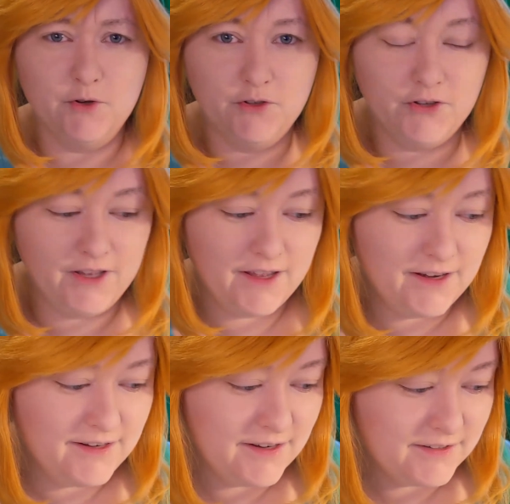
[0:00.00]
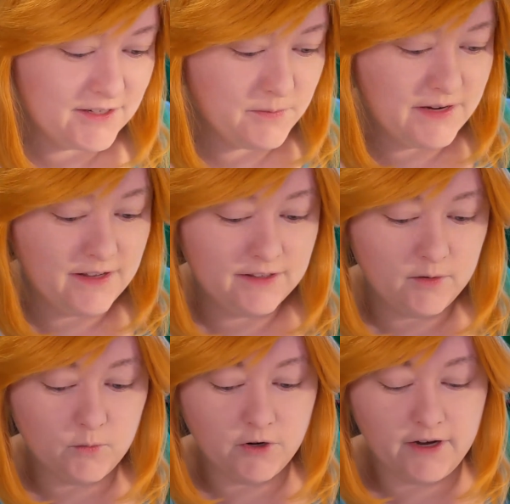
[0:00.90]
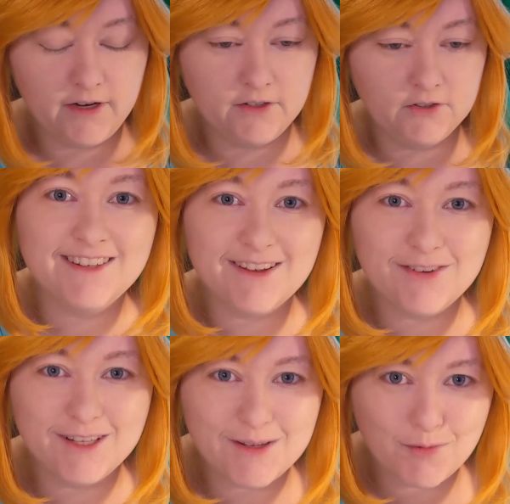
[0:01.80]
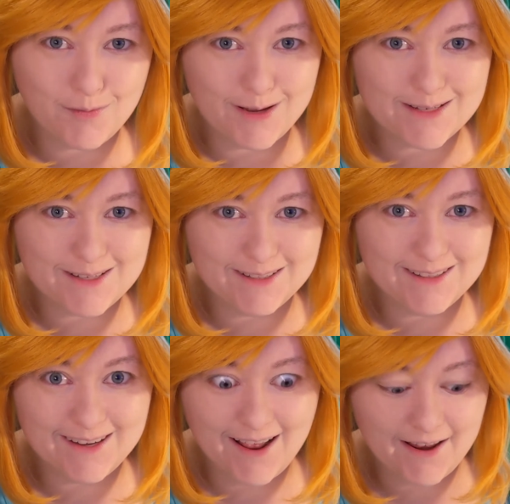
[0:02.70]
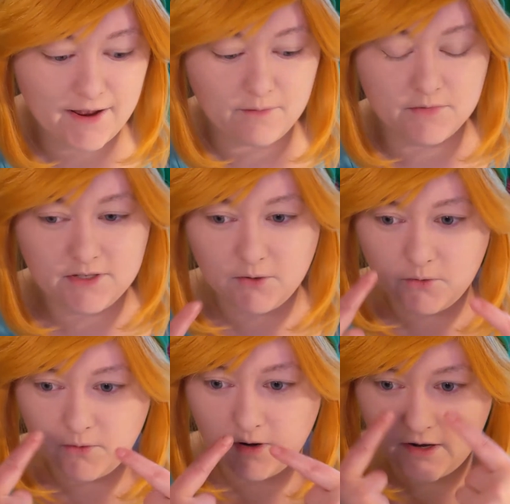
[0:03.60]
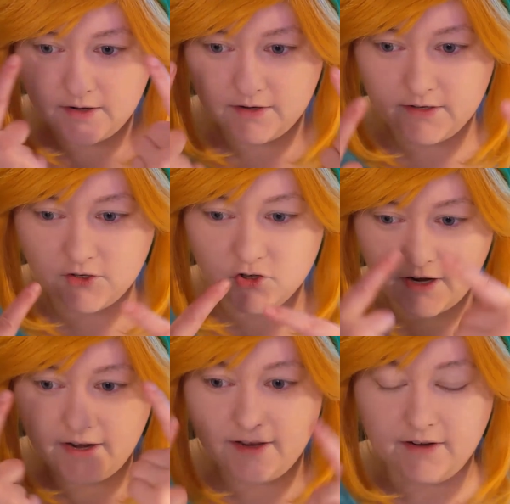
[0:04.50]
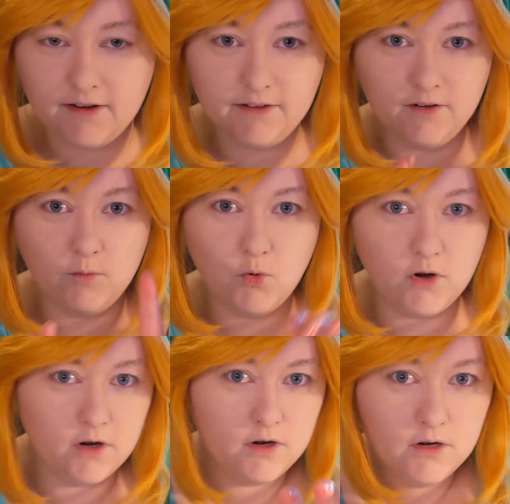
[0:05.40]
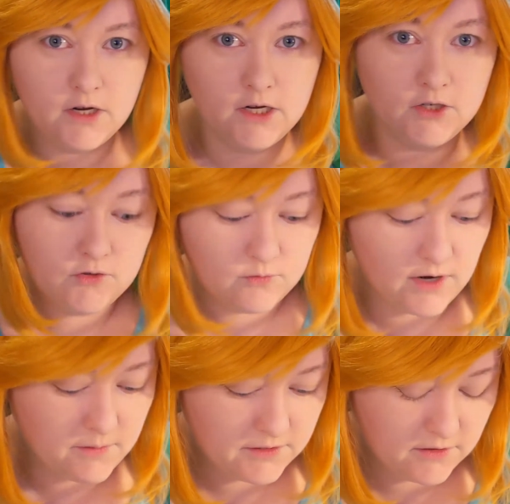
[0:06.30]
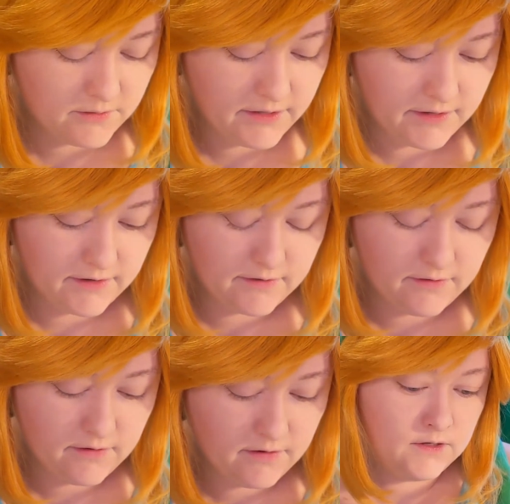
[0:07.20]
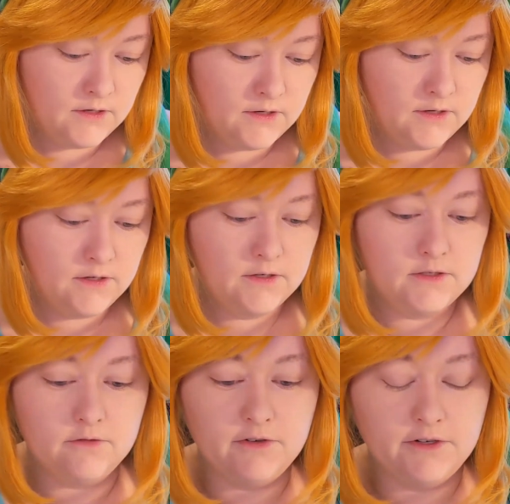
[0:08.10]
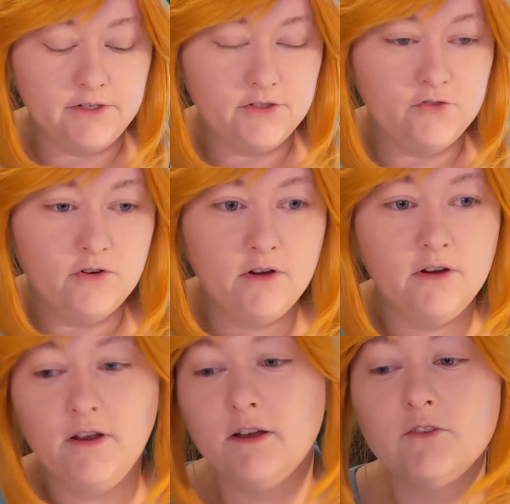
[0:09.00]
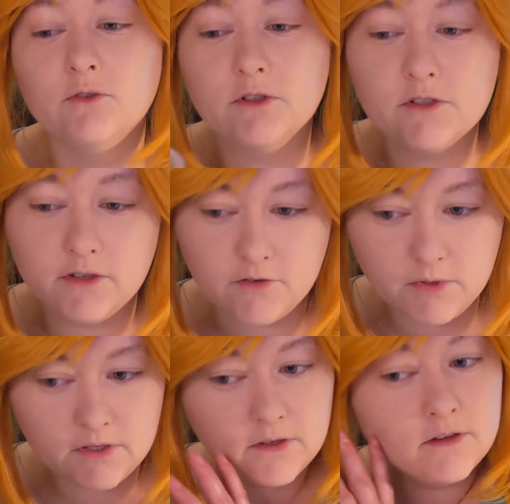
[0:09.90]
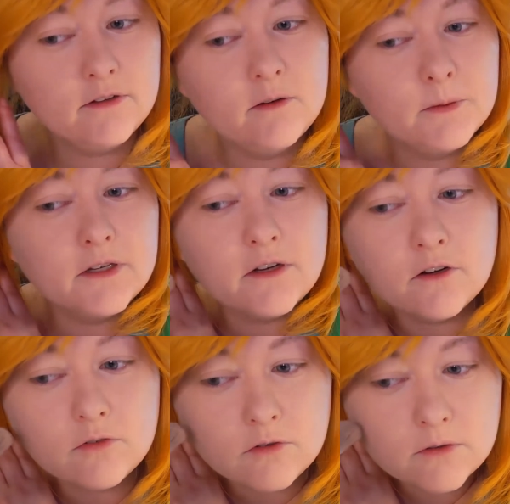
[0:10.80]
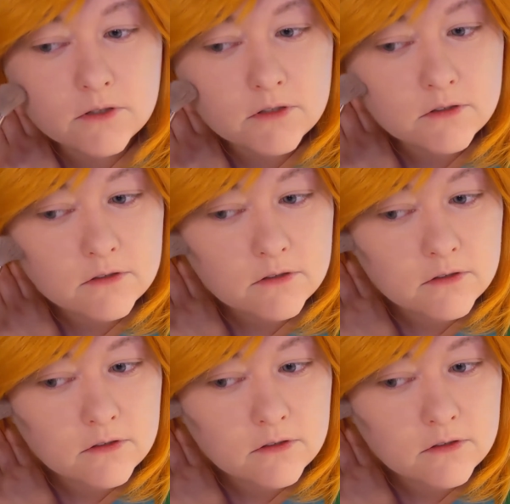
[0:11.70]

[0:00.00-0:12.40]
you're looking at, he tends to be a little more angular, definitely more masculine than I am. So I'm going to try and get a little more drama going on. It's a very strong contour, so I have to be a little bit careful with it.